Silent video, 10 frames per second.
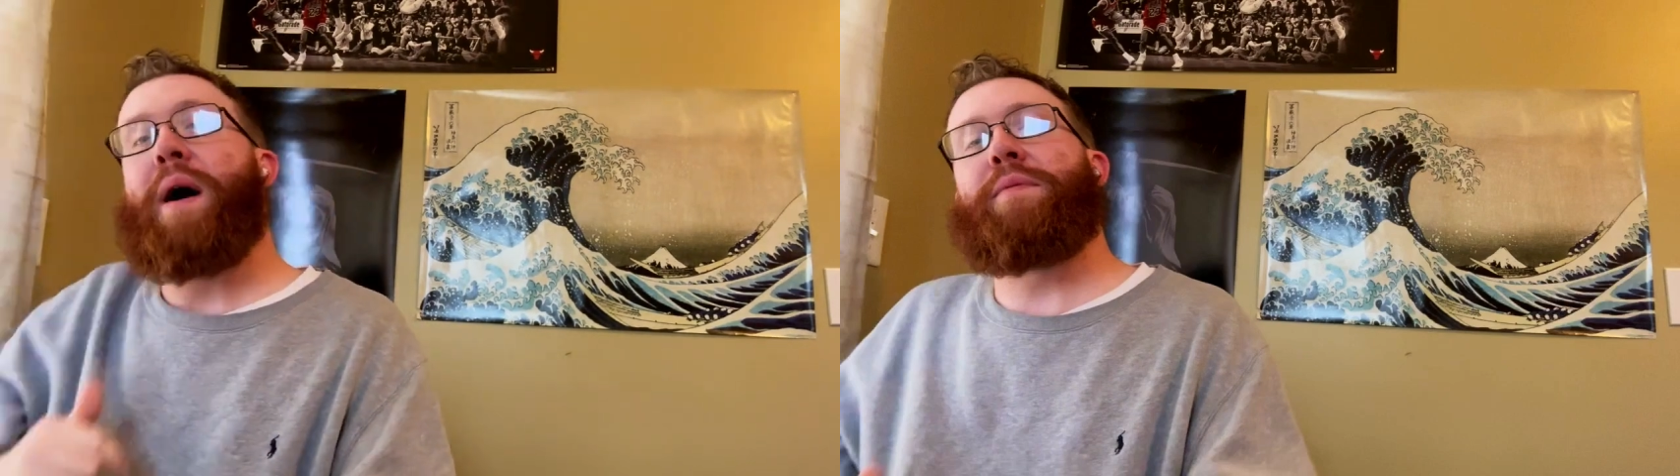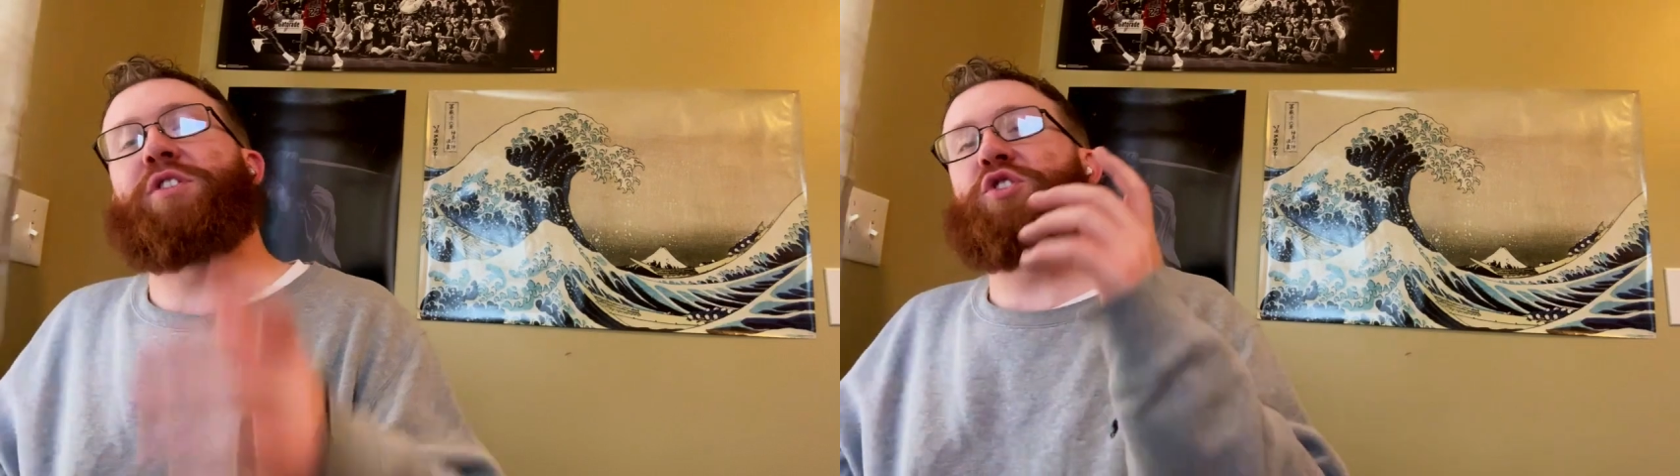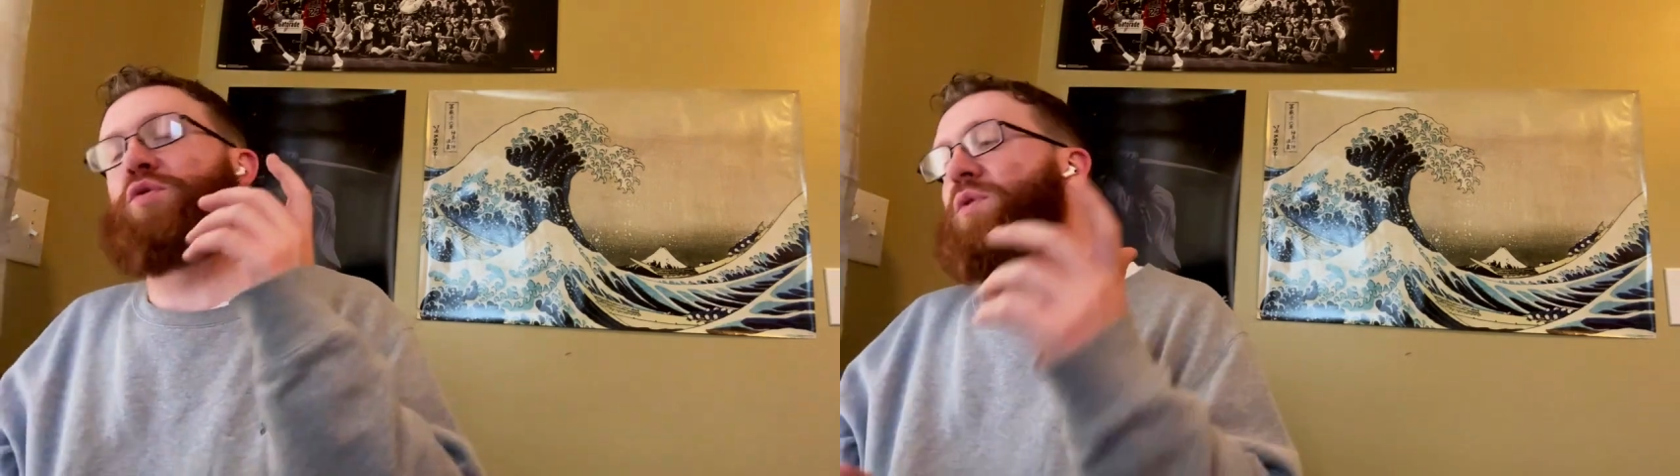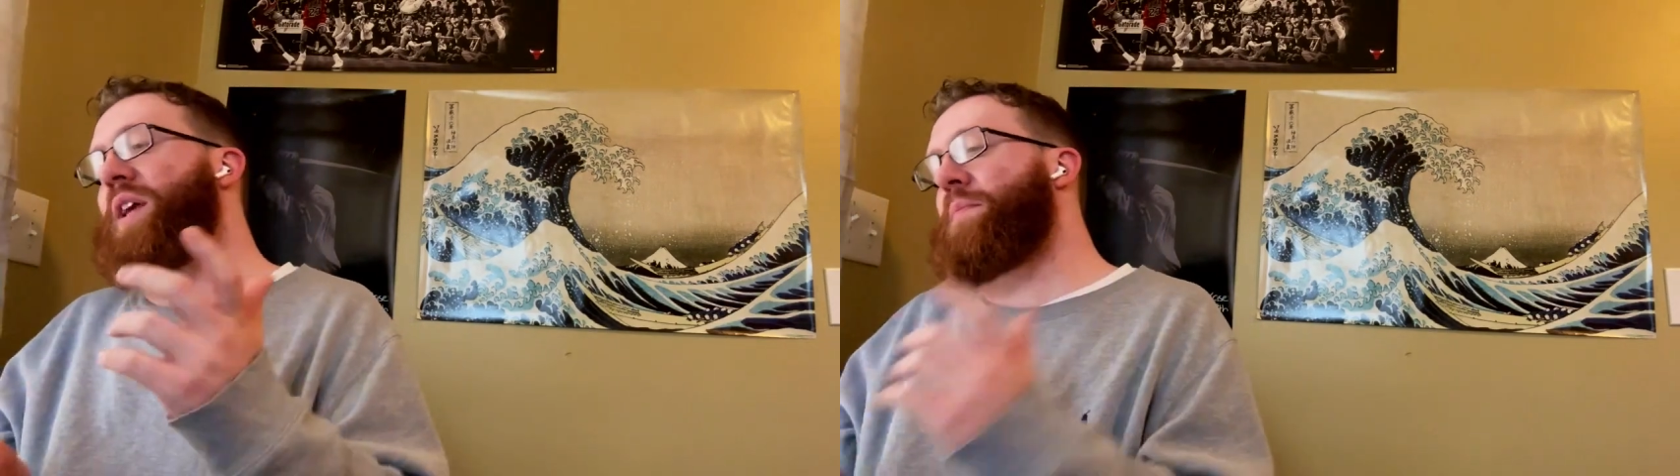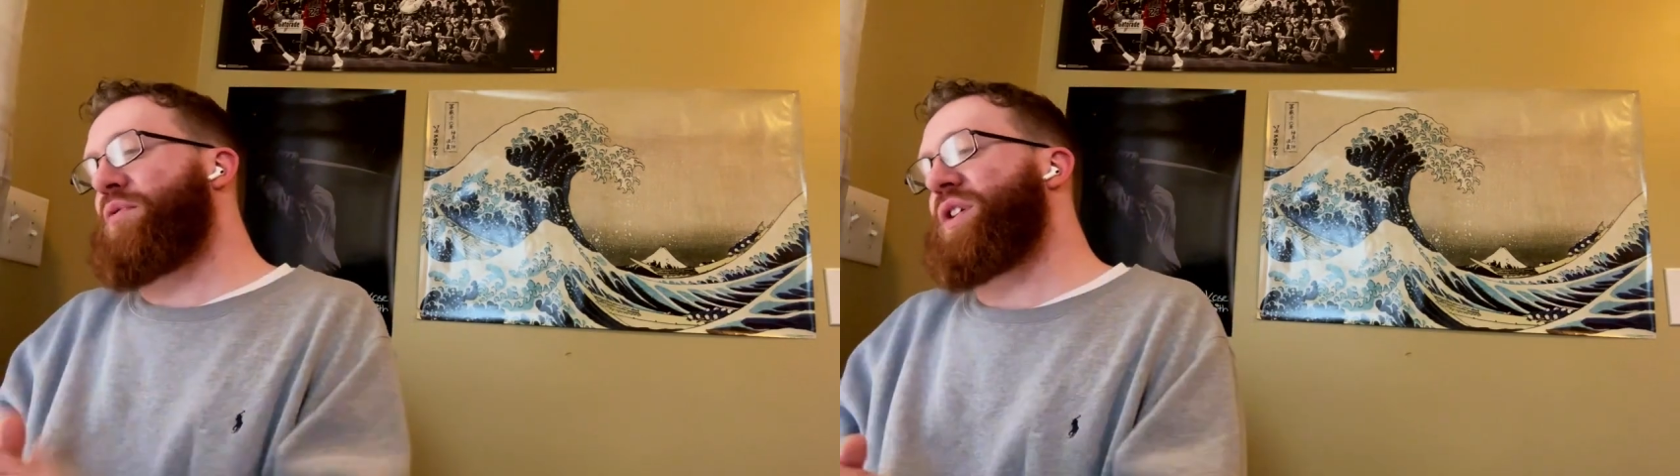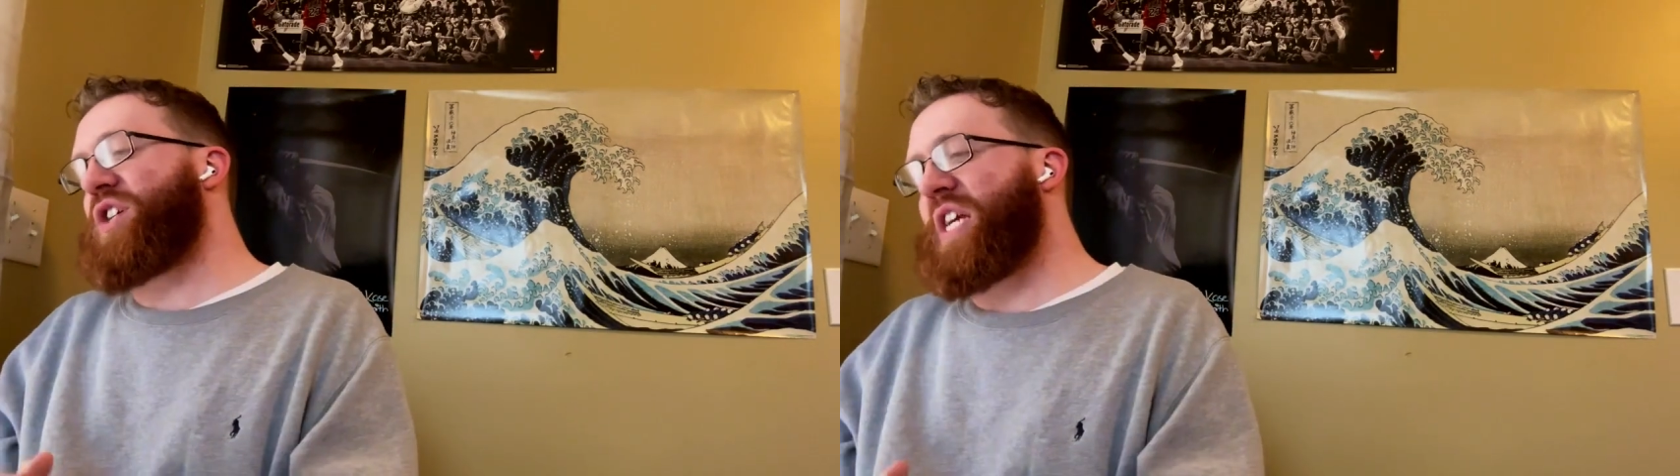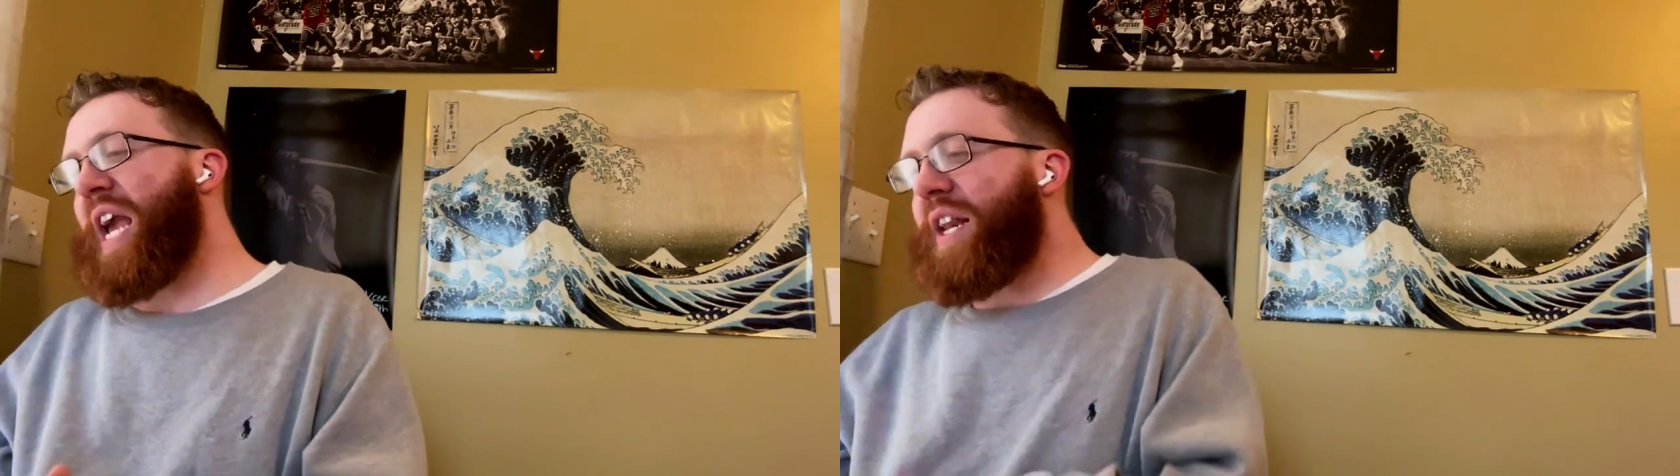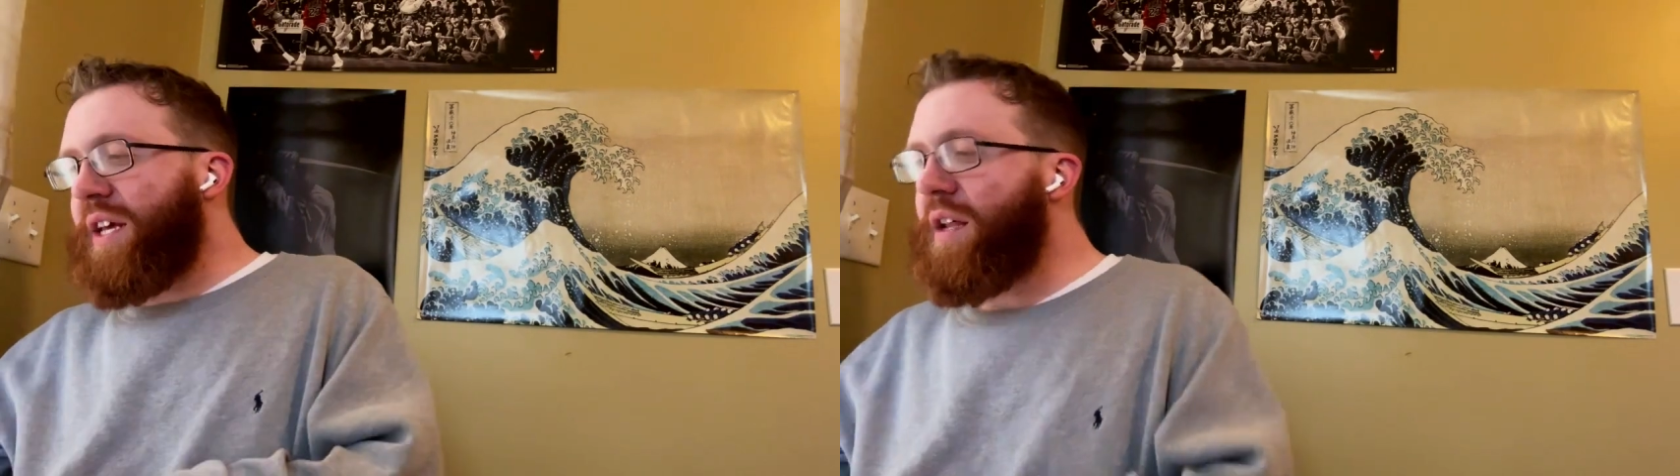would truly
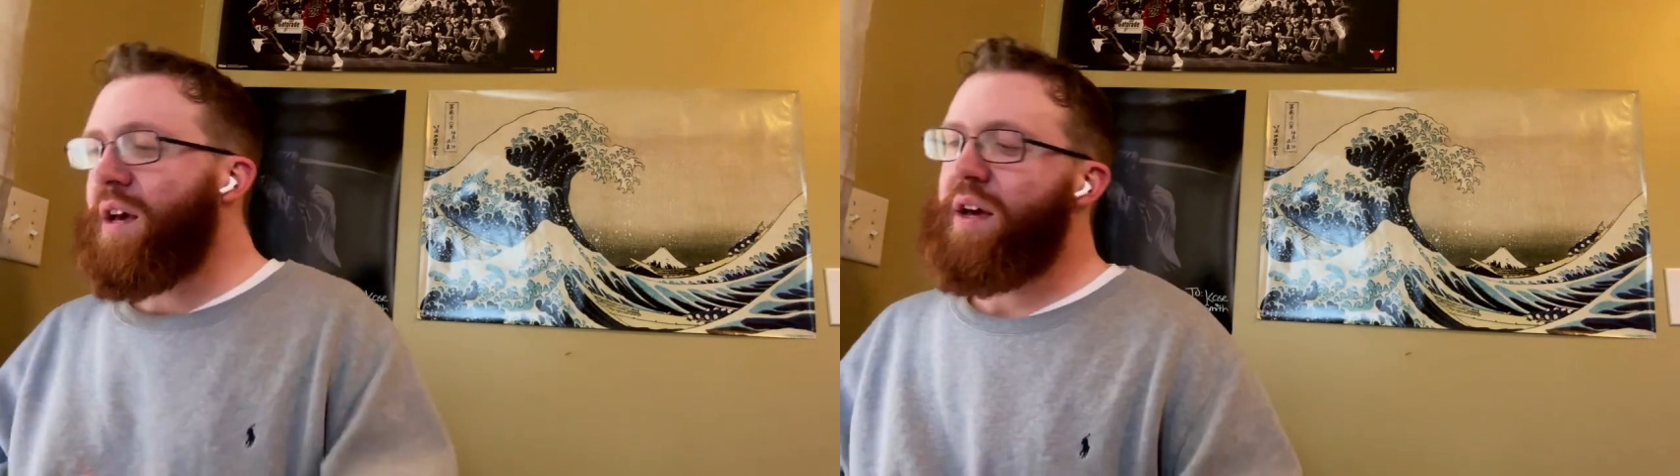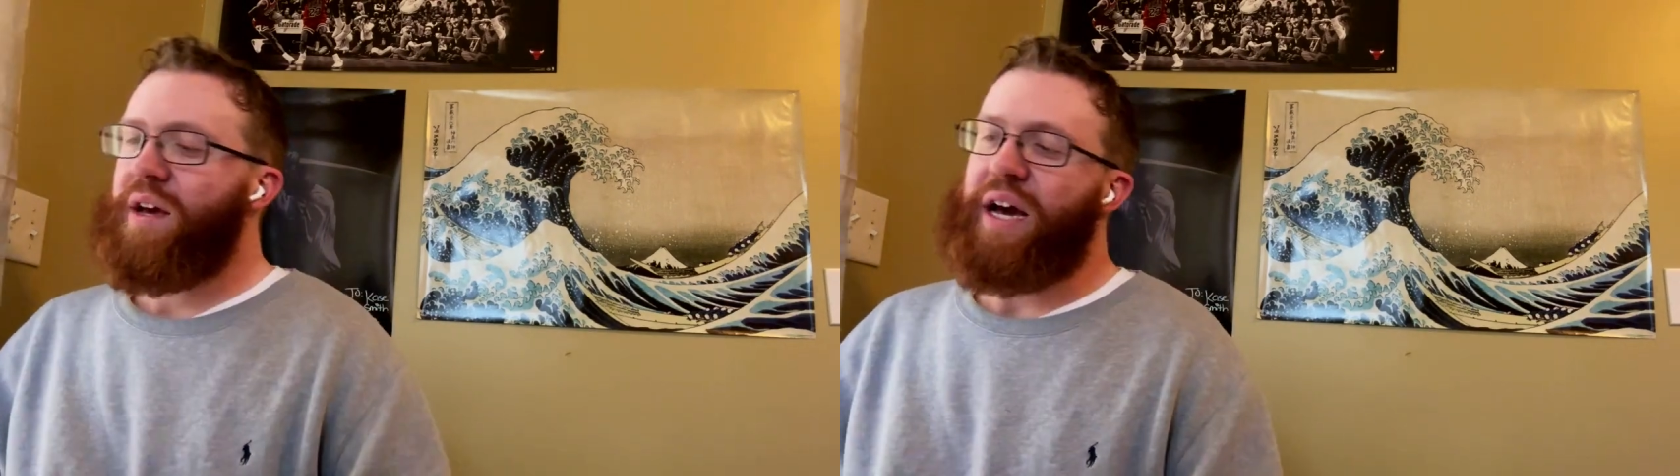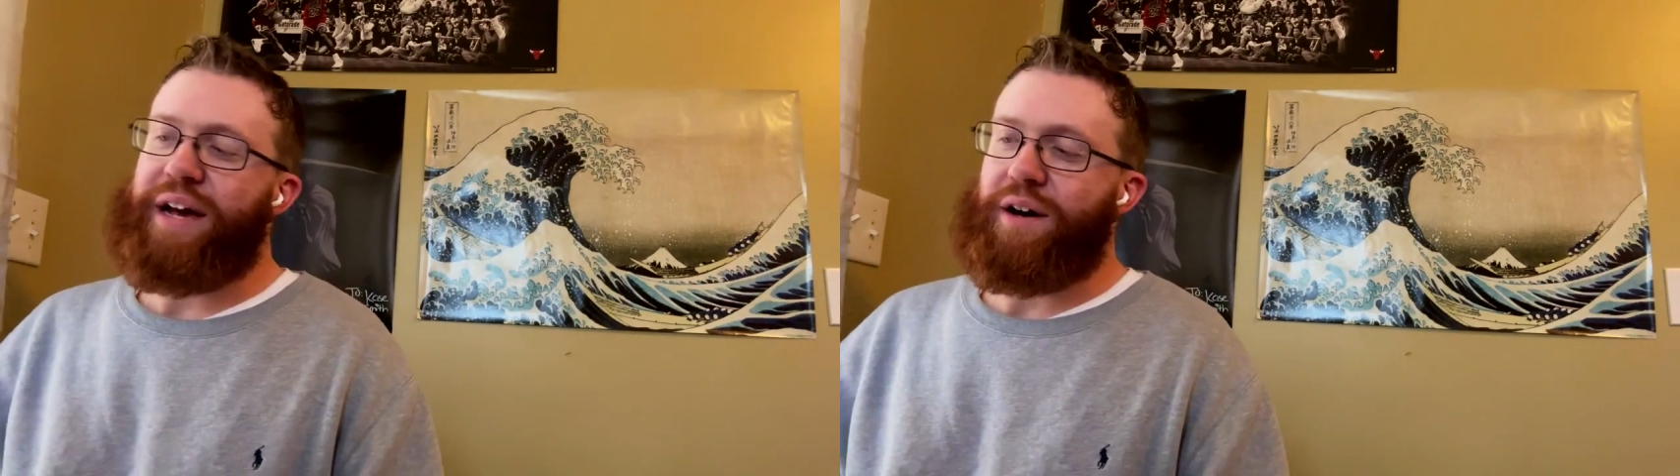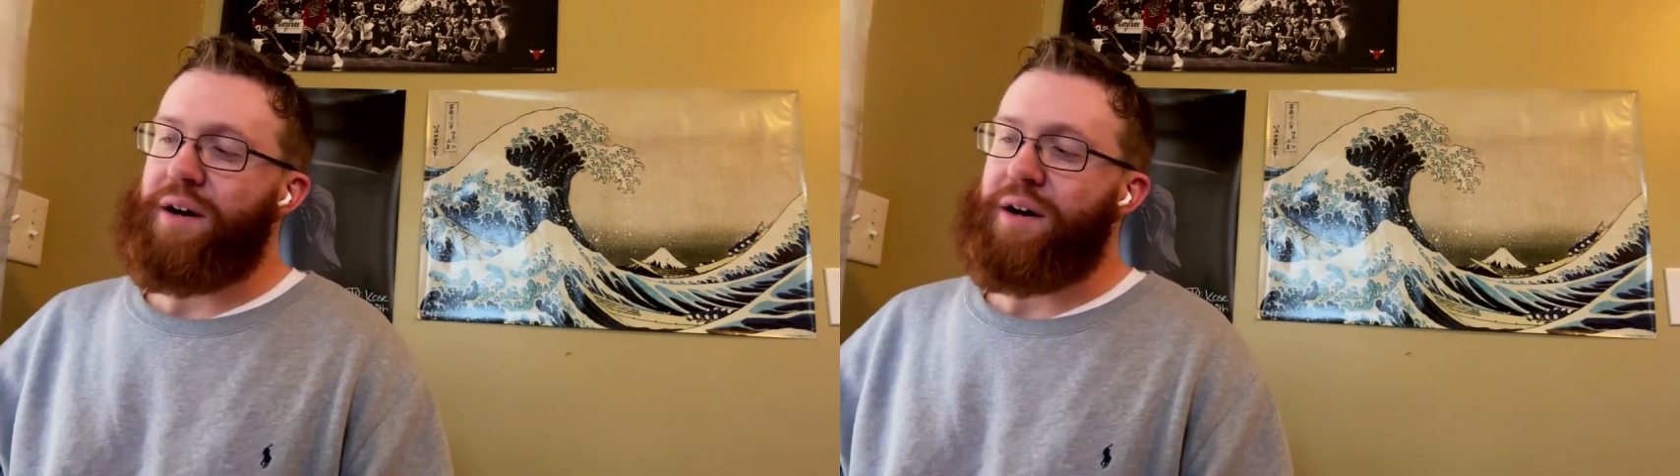appreciate it. And